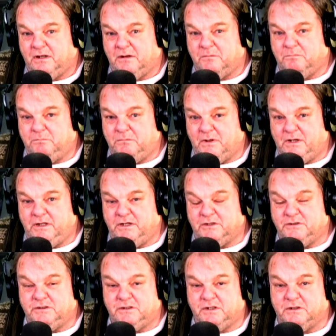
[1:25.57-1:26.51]

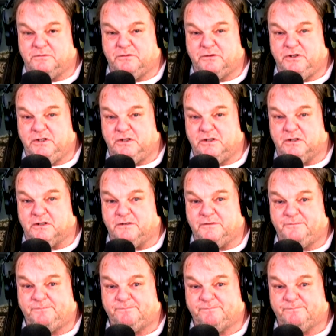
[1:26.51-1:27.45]
millions every year.
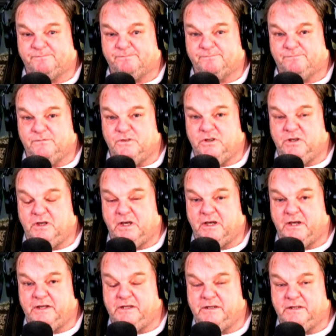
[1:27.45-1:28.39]

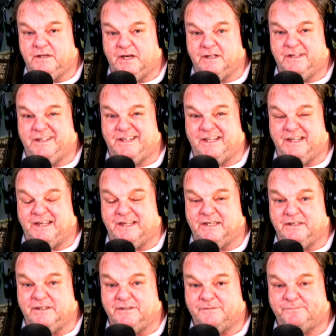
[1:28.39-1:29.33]
Yay,
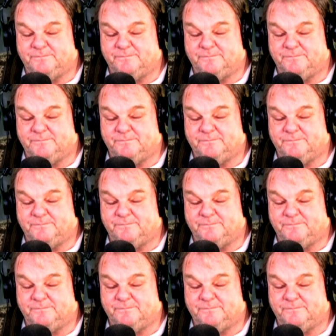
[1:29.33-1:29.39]
again.